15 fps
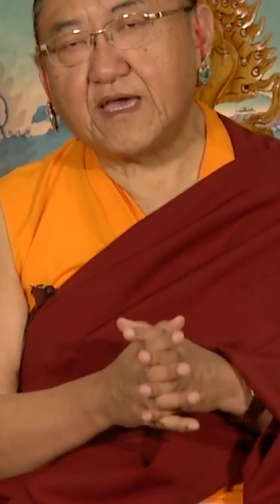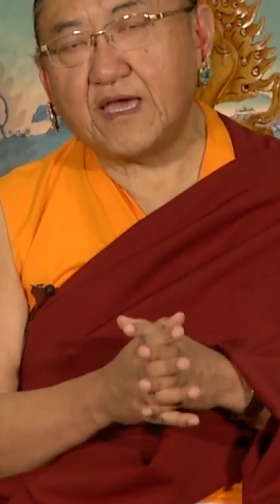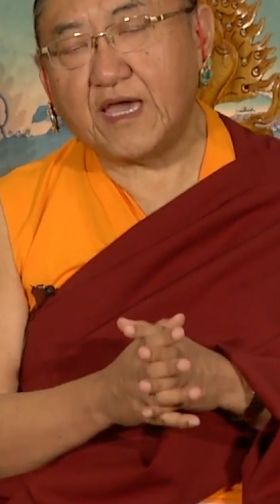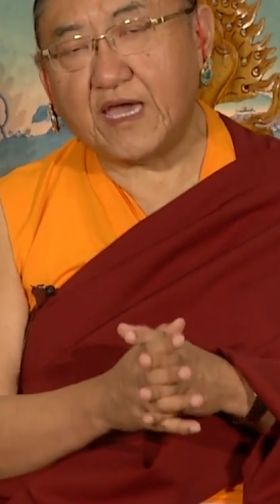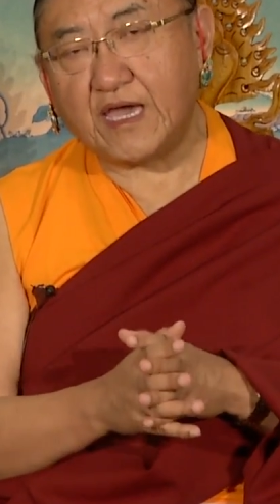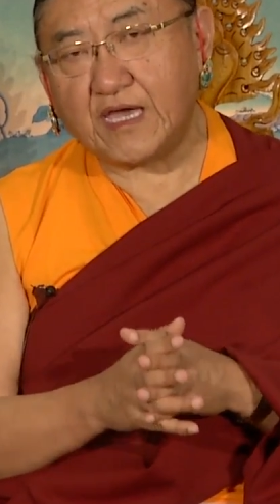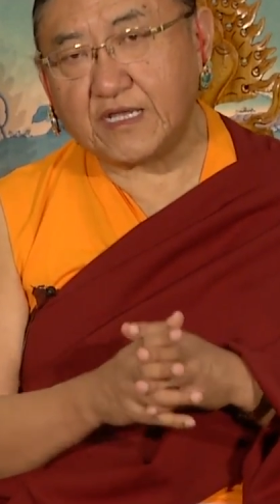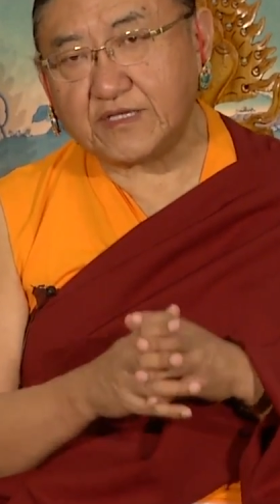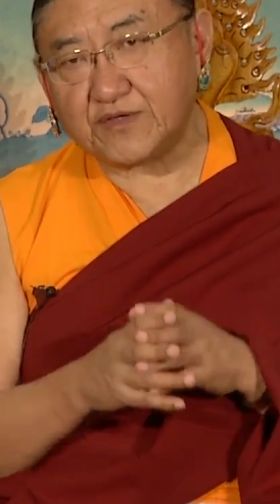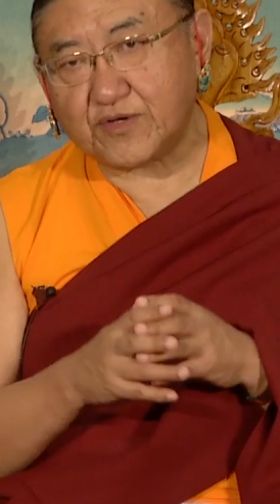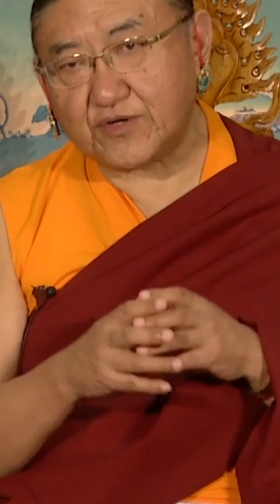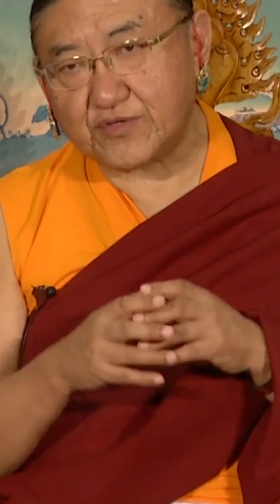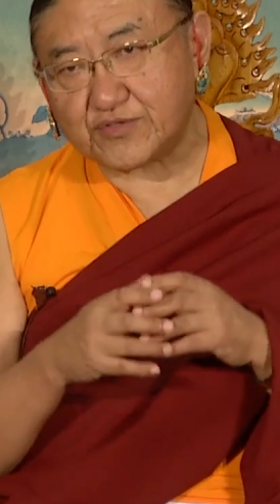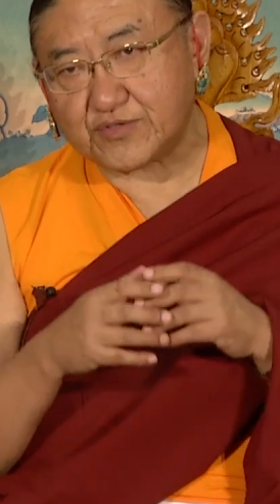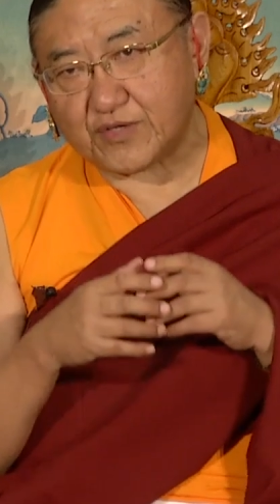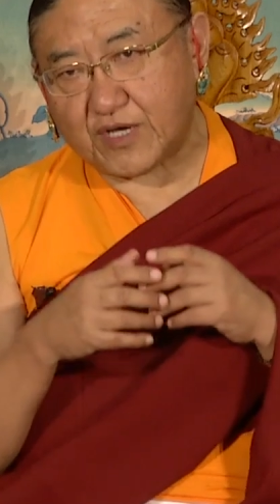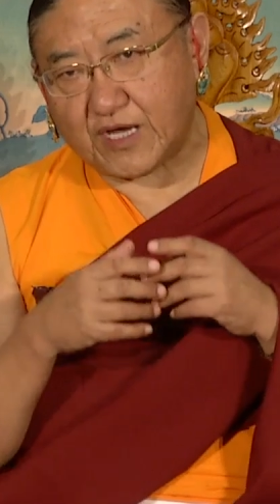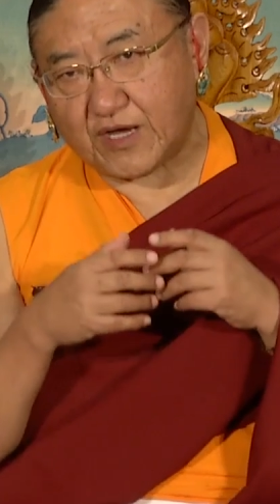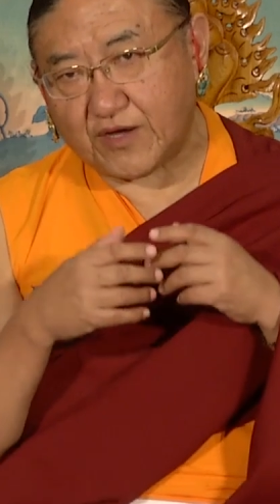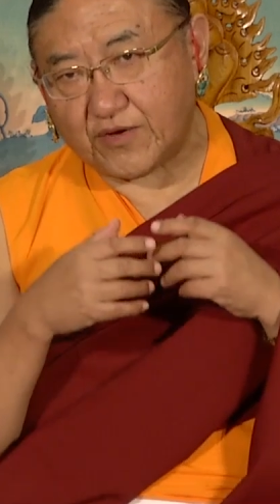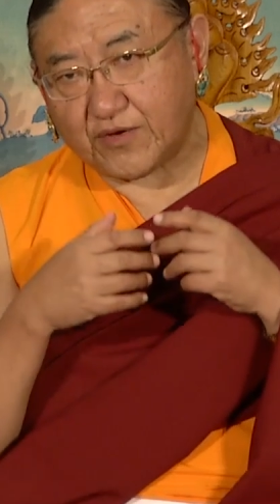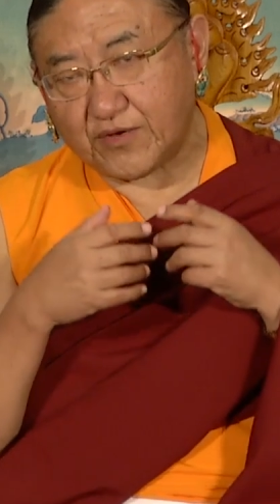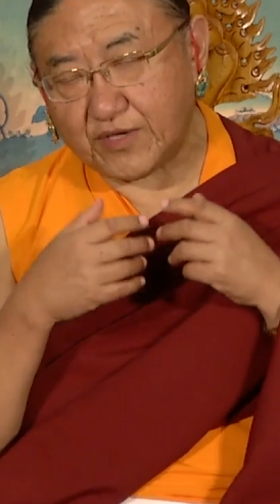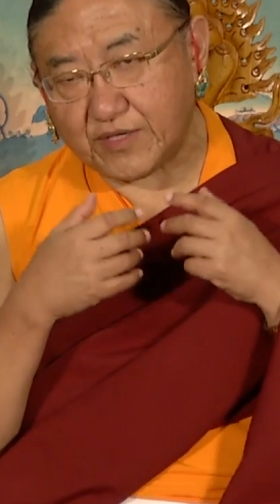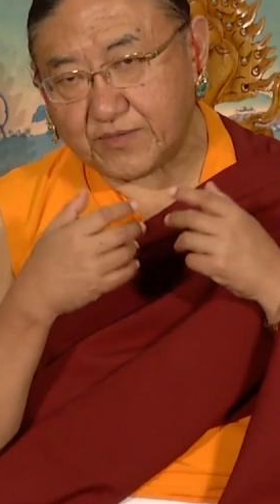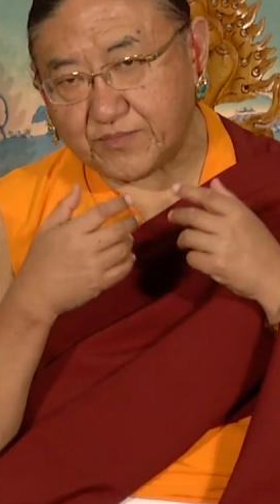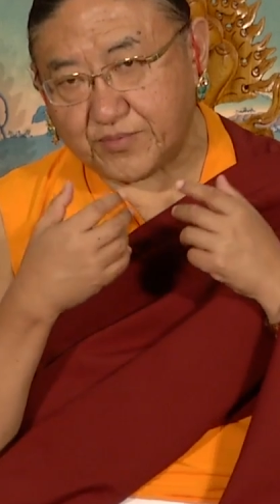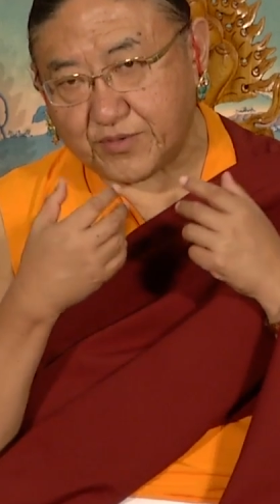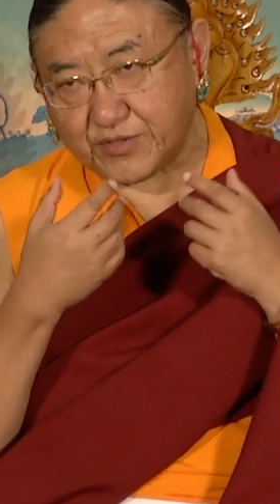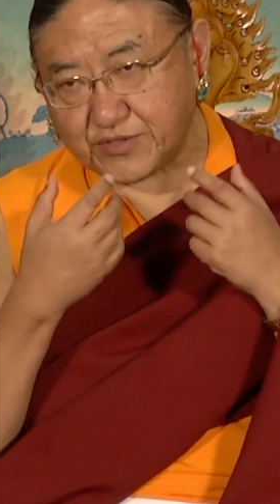And also how
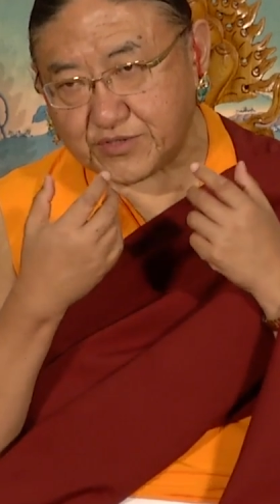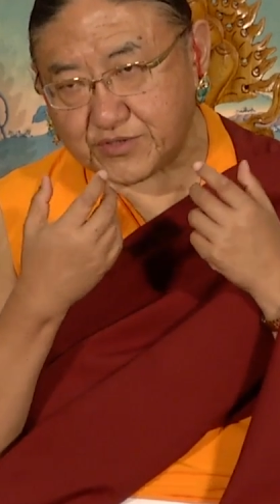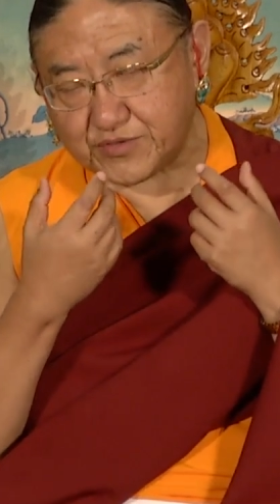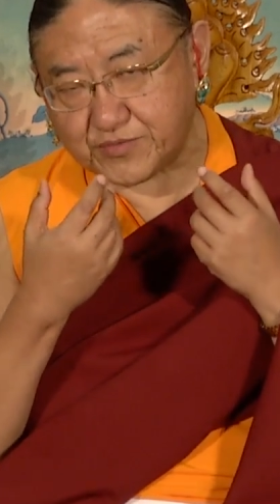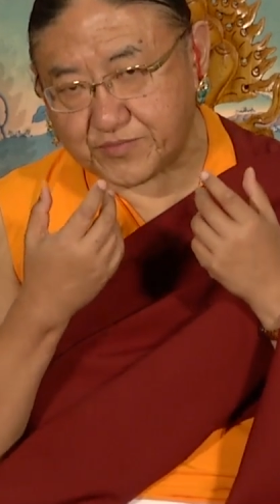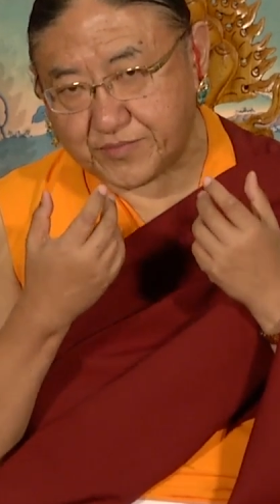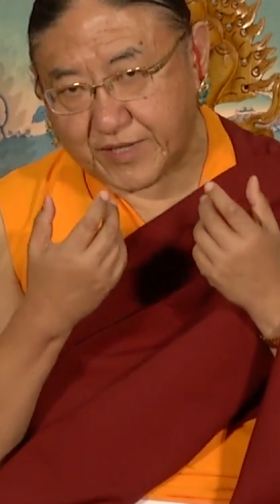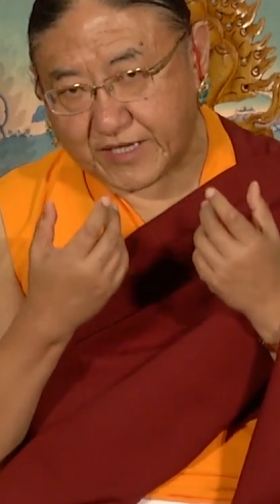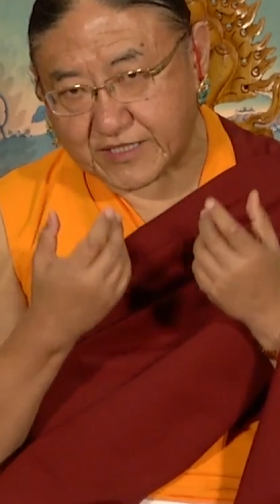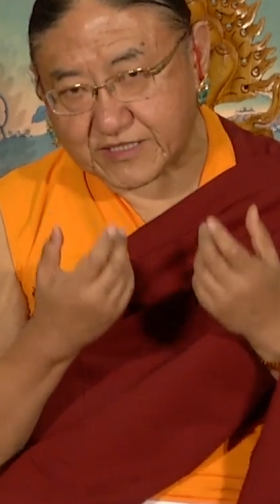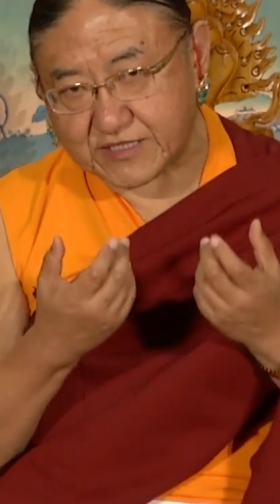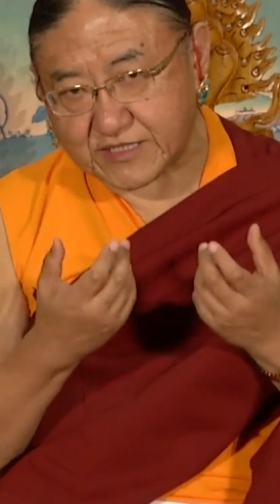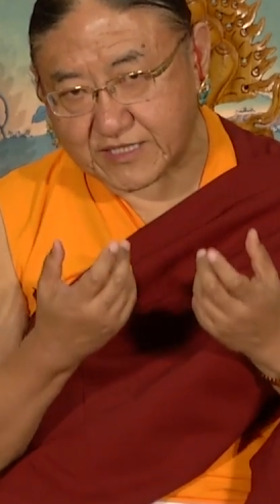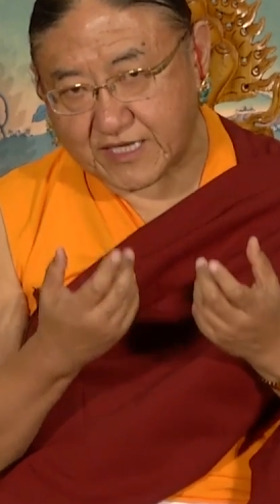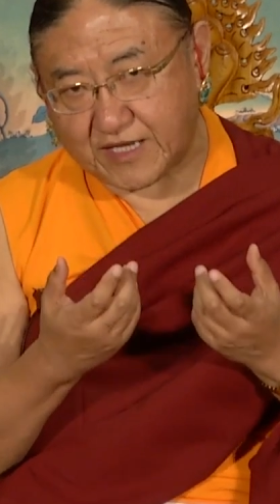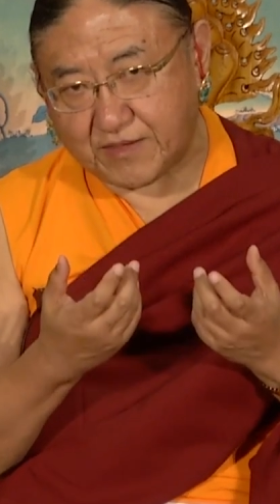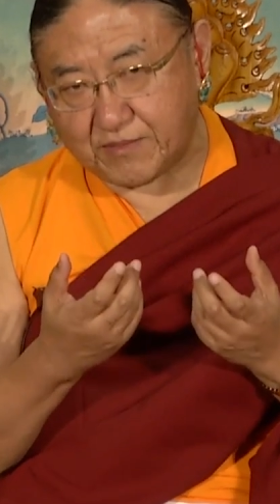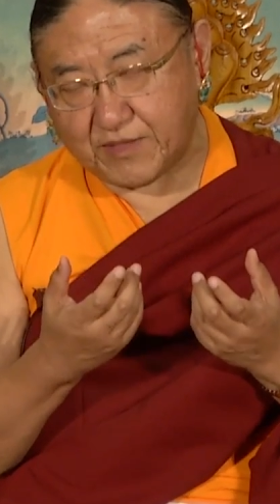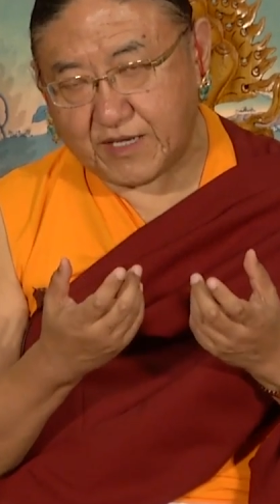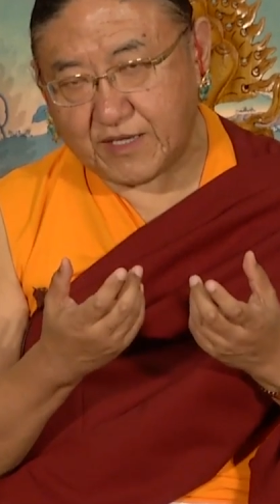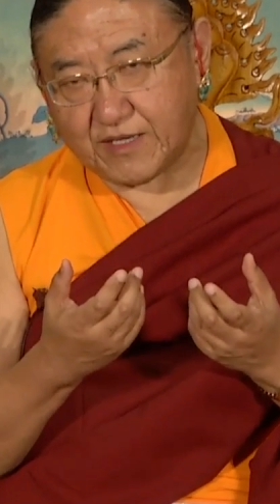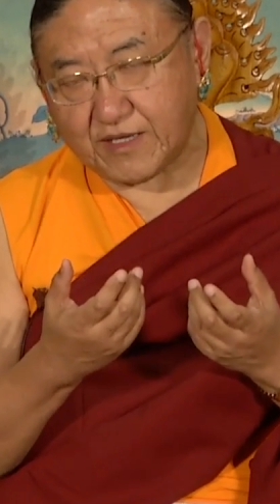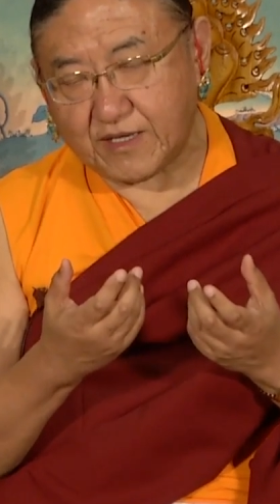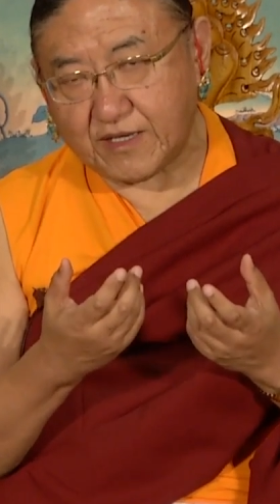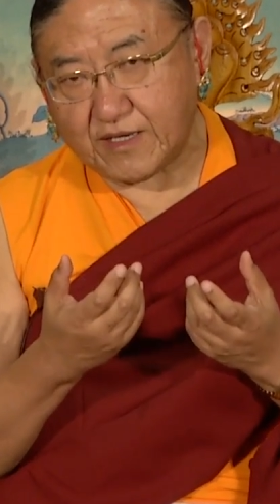important to practice dharma